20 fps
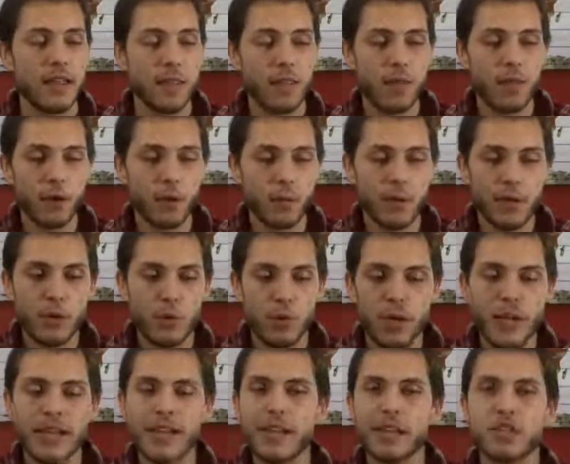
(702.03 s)
they'll be
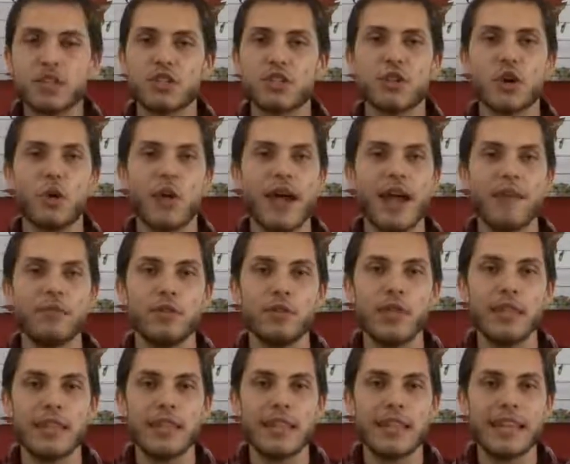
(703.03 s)
weakened so
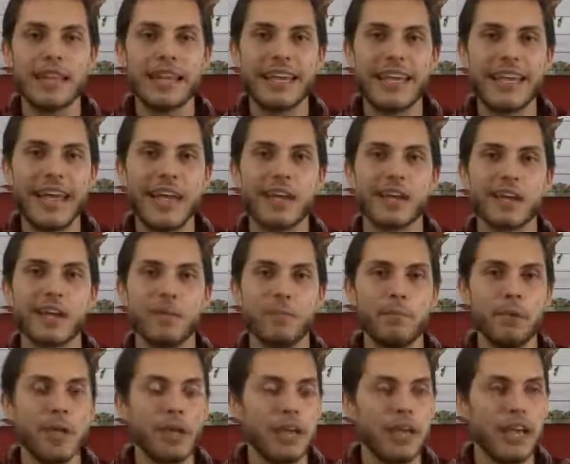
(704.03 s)
heavily that they can't
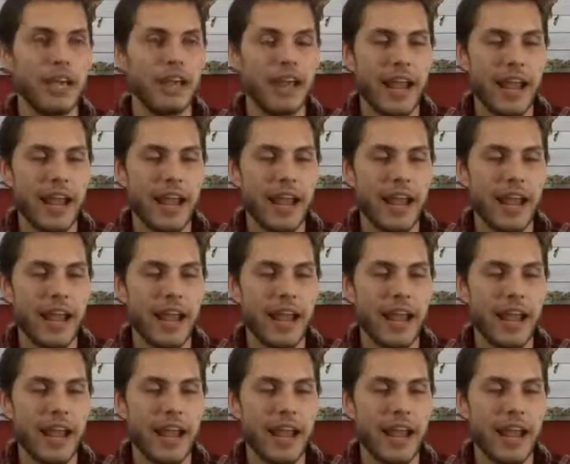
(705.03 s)
compete in